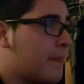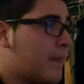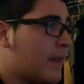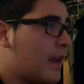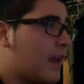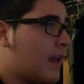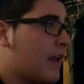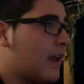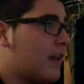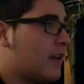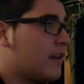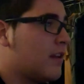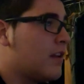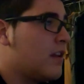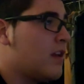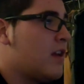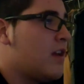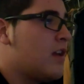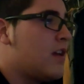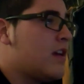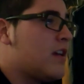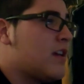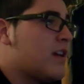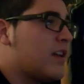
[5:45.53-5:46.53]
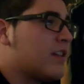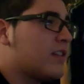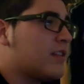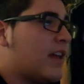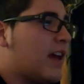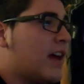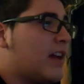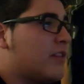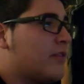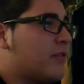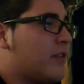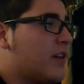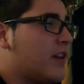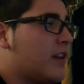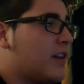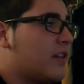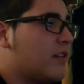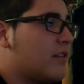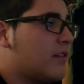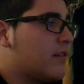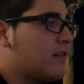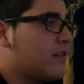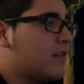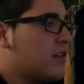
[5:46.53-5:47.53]
And his last
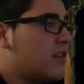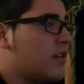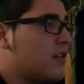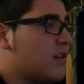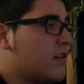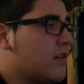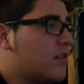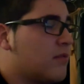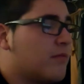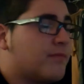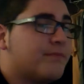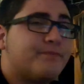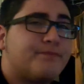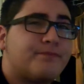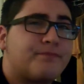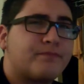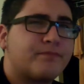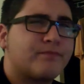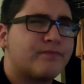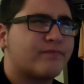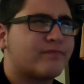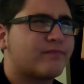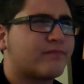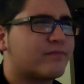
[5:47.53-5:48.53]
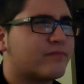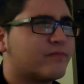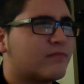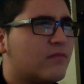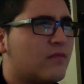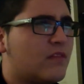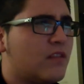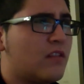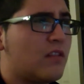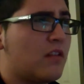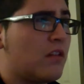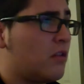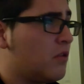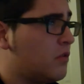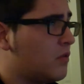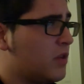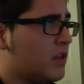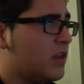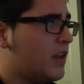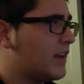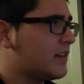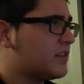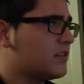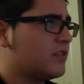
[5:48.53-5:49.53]
fight, he
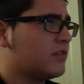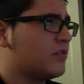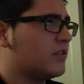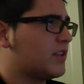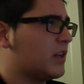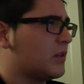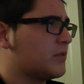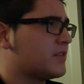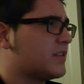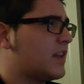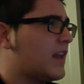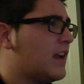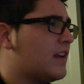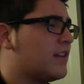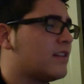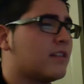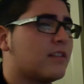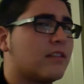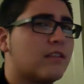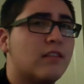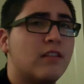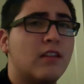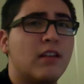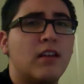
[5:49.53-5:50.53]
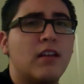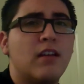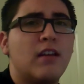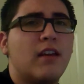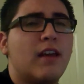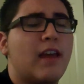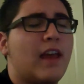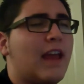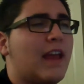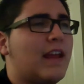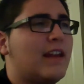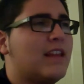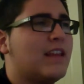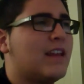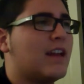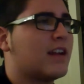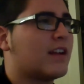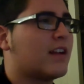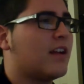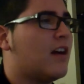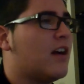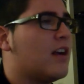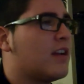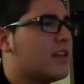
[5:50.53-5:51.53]
actually looked outstanding, and he
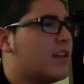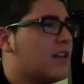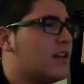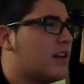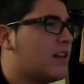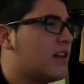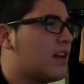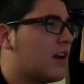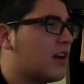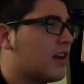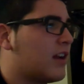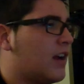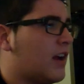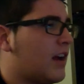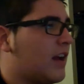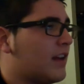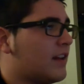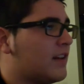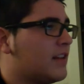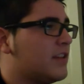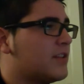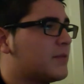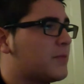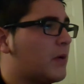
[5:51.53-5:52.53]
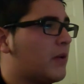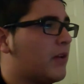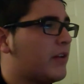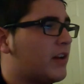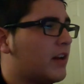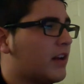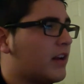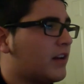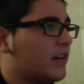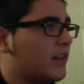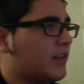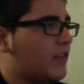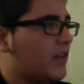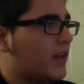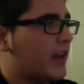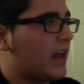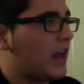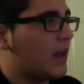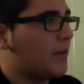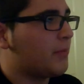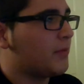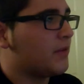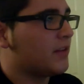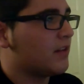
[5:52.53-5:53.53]
got cocky and he got caught. He's probably not going to let that
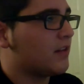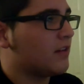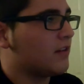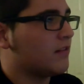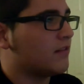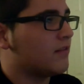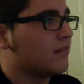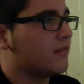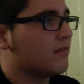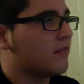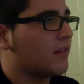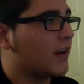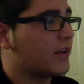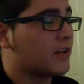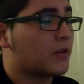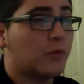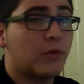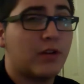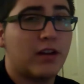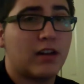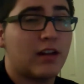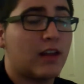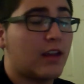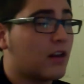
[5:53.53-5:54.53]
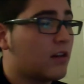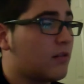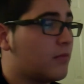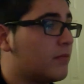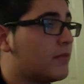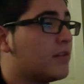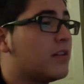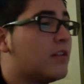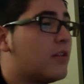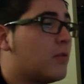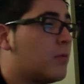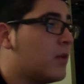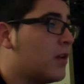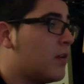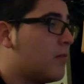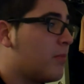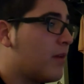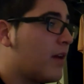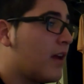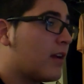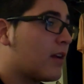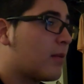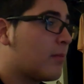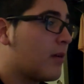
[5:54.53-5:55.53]
happen again. I tweeted at him, and he tweeted
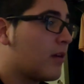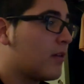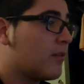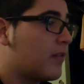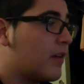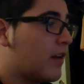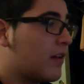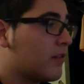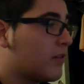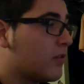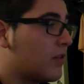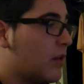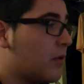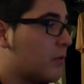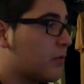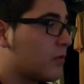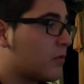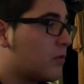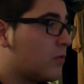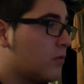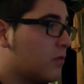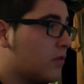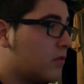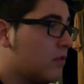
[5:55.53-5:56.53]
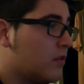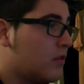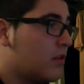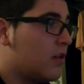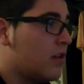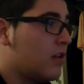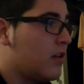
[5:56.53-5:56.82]
back about that, so that was cool.